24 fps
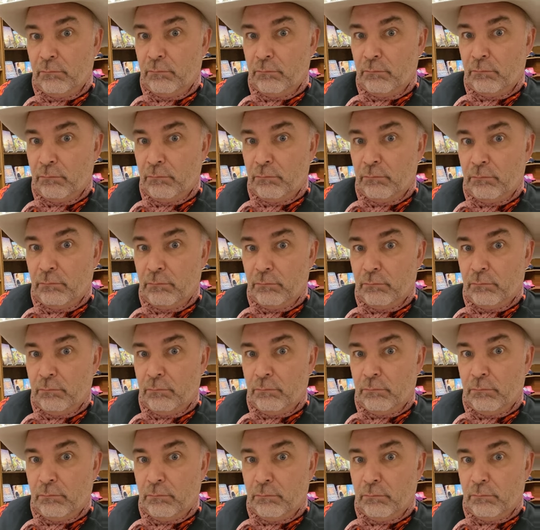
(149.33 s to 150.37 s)

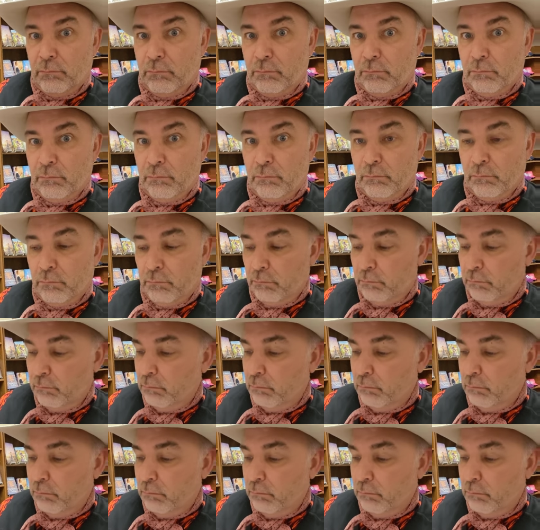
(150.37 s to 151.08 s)
(no one is talking)